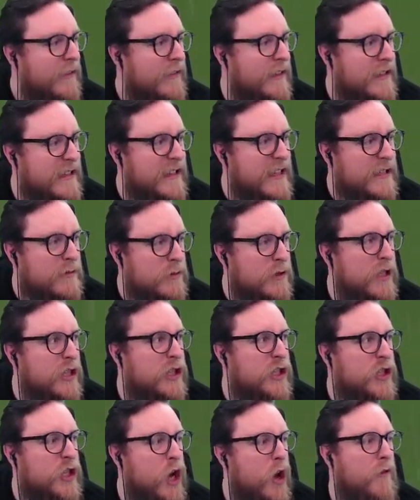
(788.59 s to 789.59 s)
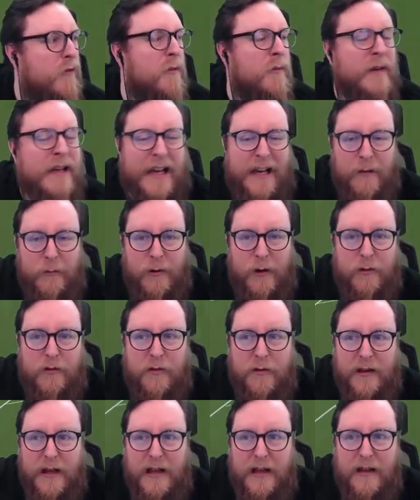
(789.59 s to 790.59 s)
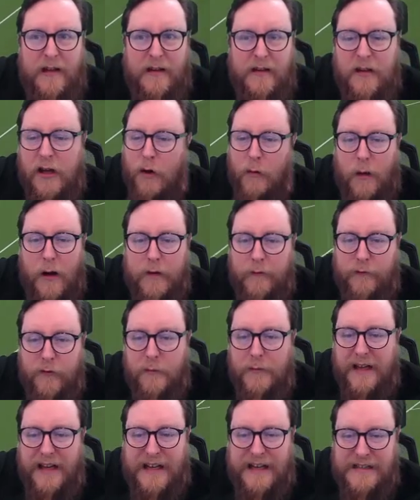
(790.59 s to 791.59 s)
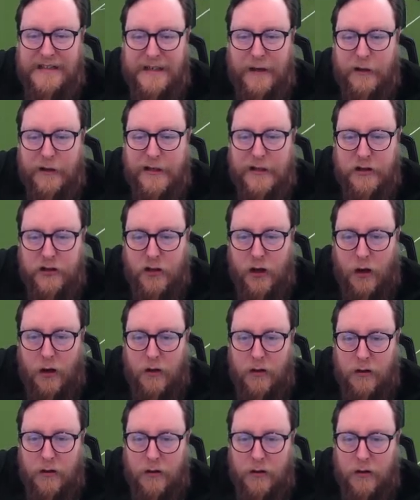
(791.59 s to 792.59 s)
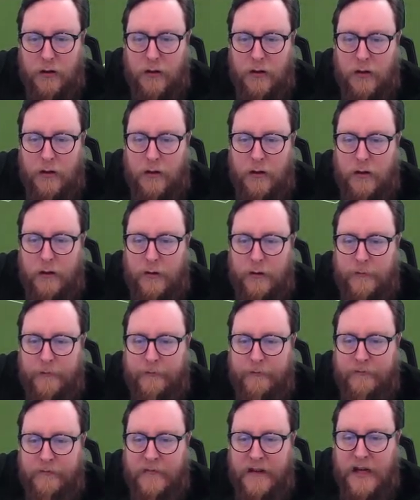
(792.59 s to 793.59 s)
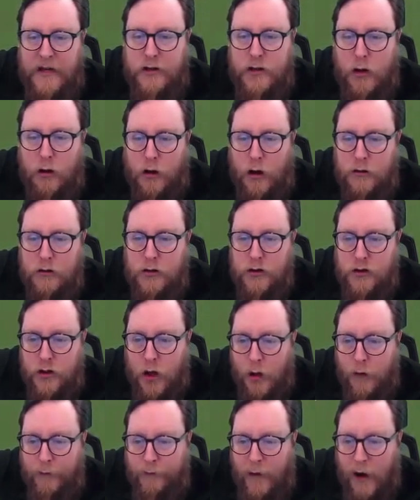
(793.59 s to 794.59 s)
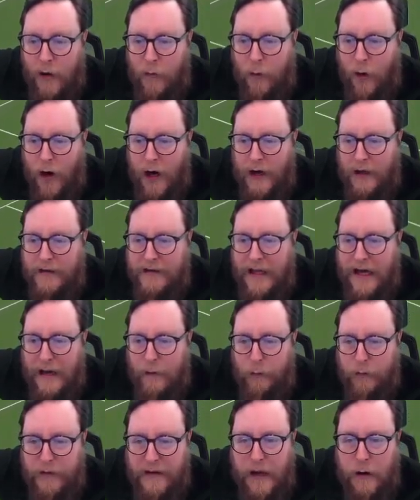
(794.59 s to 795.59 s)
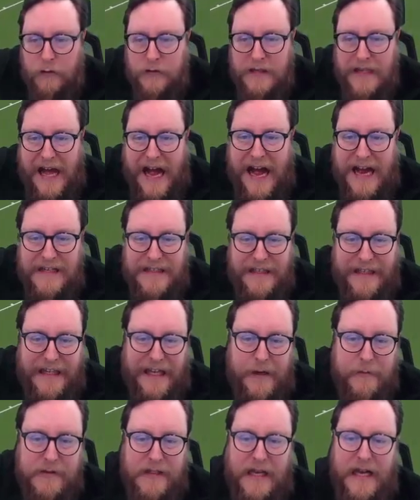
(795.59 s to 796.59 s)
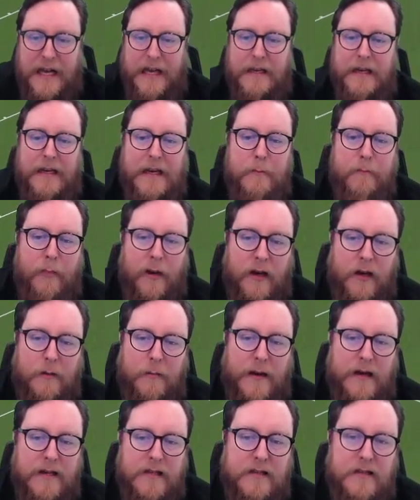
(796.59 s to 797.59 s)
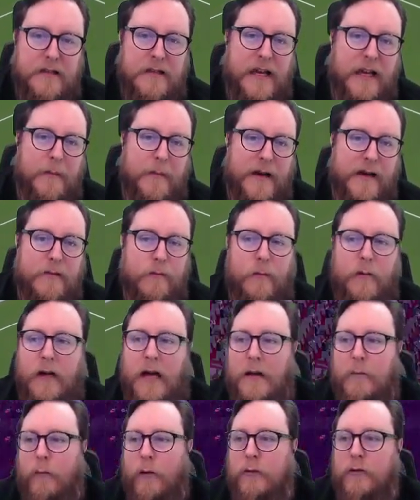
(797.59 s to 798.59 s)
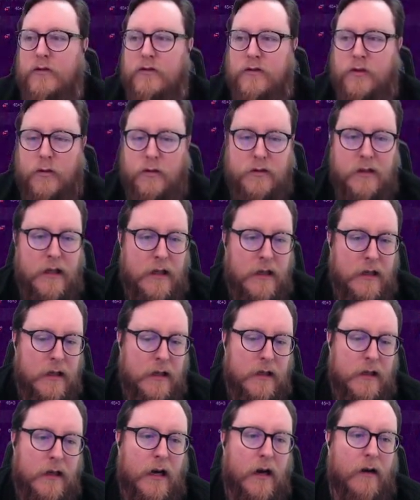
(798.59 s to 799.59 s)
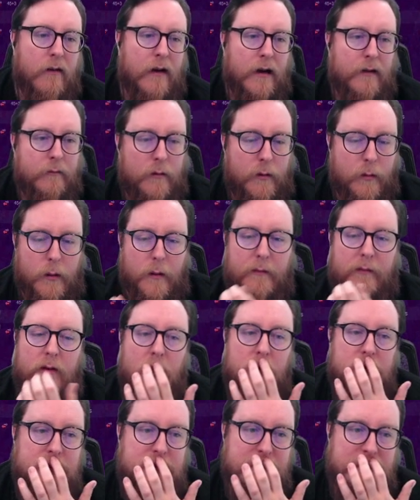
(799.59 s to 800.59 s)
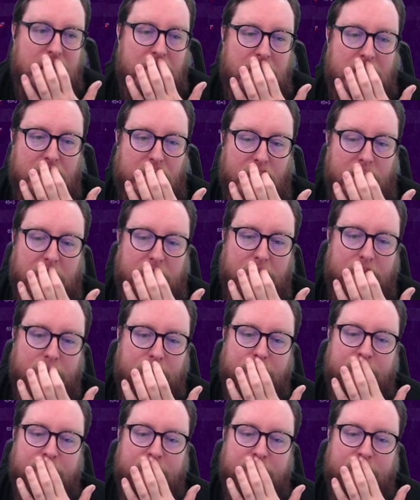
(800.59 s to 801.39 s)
This was a shot from Callum Wilson there. No, it weren't from Lacazette. Look at this shot. His shot goes so far wide that Nelson actually keeps it in, and then Butler manages to take it back and Wilson scores. All right, we've lost this now, haven't we?